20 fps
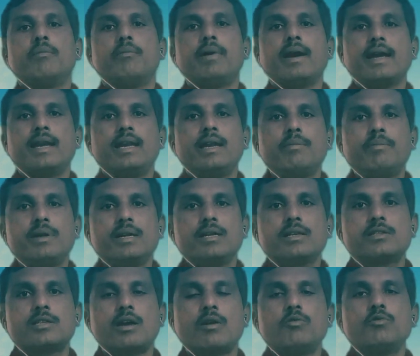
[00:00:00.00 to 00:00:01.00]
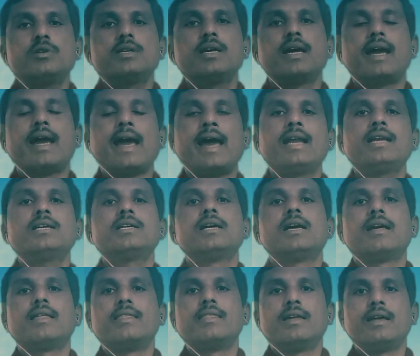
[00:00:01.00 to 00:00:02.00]
bilabial sound and
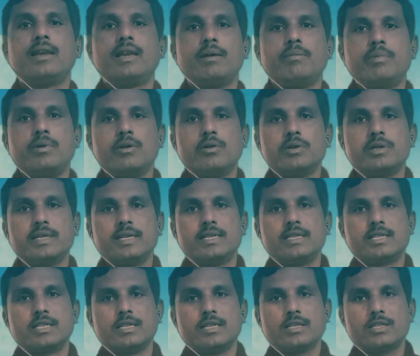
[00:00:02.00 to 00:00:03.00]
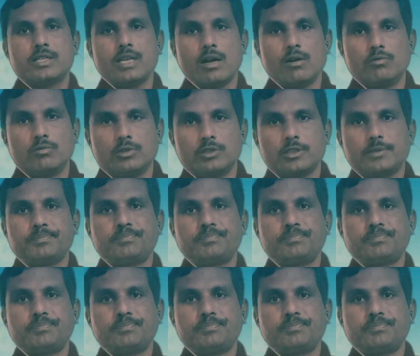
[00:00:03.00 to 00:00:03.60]
the labiodental sound.